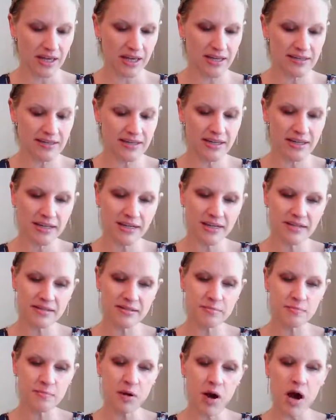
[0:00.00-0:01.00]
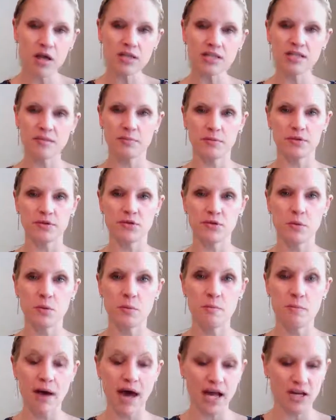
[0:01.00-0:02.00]
Indeed, it is impossible to
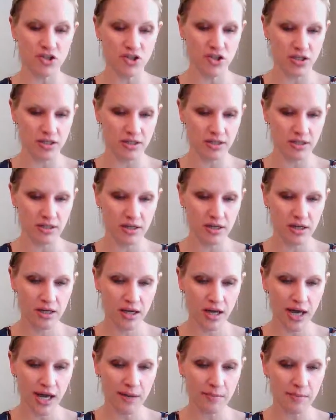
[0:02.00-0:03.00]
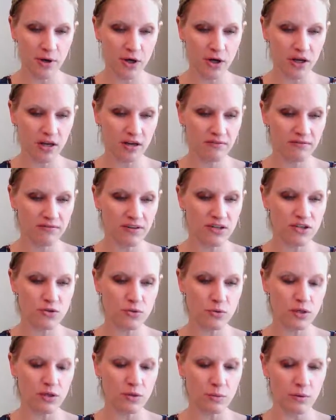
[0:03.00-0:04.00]
imagine an American
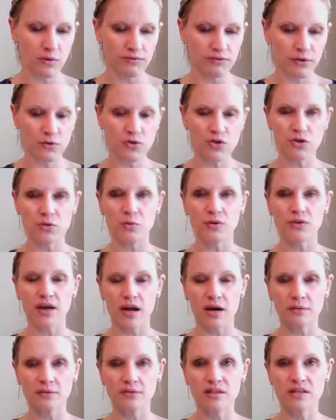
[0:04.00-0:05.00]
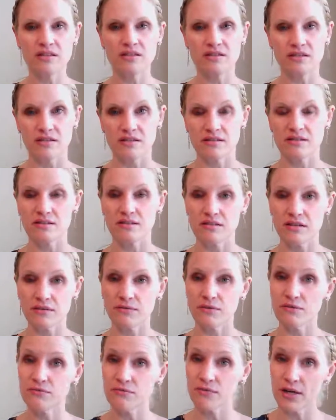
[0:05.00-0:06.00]
victory in the Revolution without the assistance
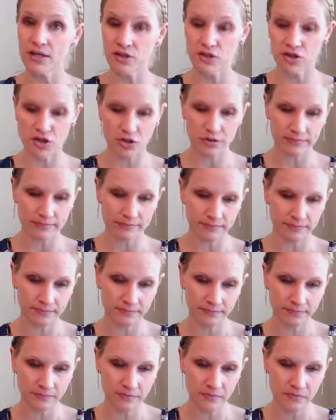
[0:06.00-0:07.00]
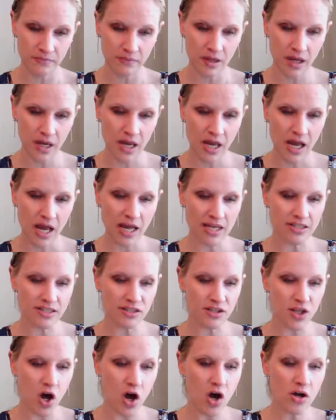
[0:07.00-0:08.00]
of the French. As
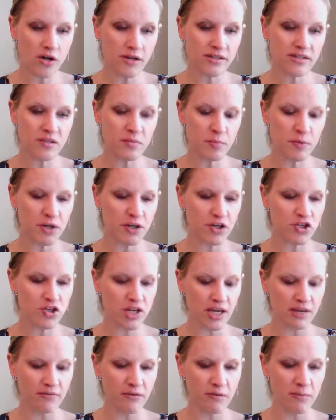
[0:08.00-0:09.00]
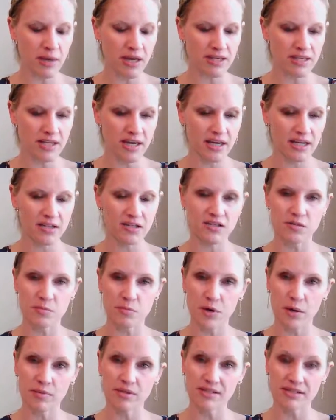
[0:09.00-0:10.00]
long as the British Navy maintained
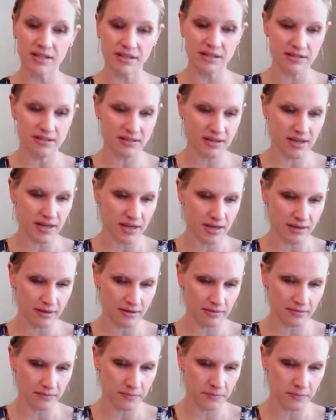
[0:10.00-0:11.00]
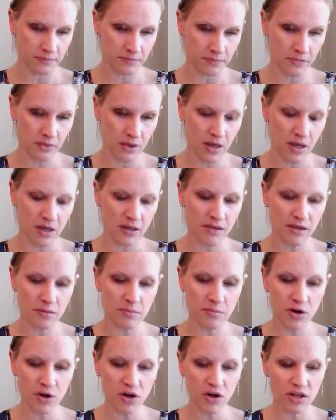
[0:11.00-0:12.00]
supremacy at sea, the
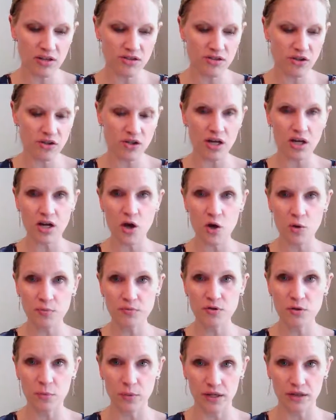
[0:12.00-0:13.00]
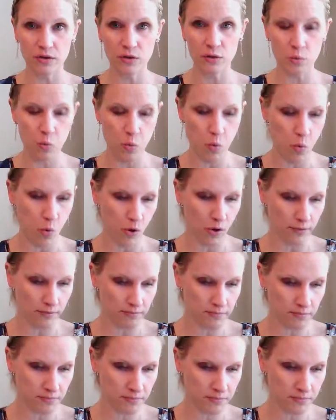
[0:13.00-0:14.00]
Americans could not hope to win the war.